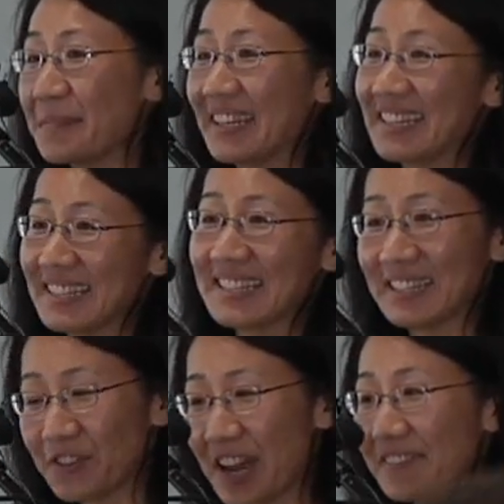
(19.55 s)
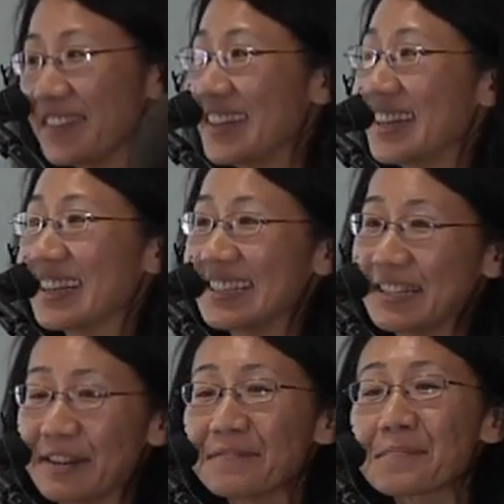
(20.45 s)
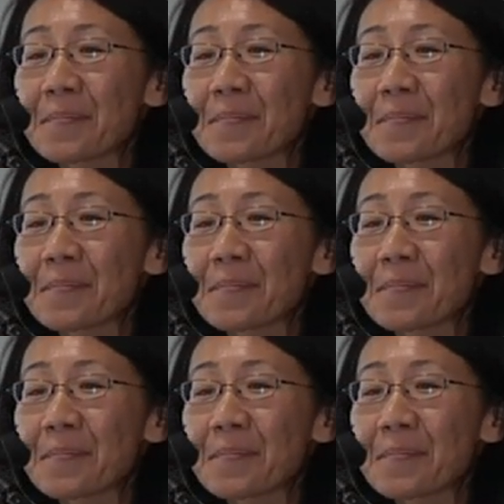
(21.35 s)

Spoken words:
because the traffic and stuff.